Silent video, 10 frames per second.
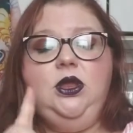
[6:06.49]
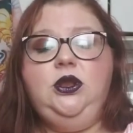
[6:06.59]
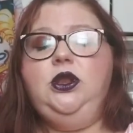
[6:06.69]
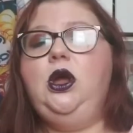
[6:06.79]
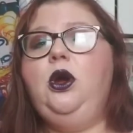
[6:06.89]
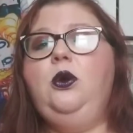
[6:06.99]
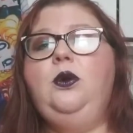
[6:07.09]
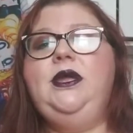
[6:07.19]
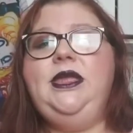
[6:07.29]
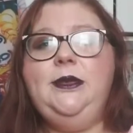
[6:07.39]

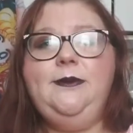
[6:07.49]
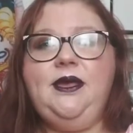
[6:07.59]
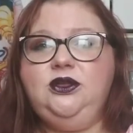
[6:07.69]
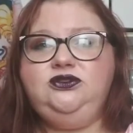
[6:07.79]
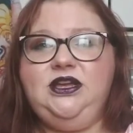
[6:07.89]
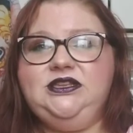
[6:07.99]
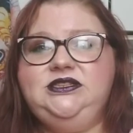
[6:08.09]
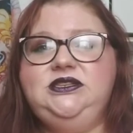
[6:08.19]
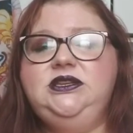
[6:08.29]
No email address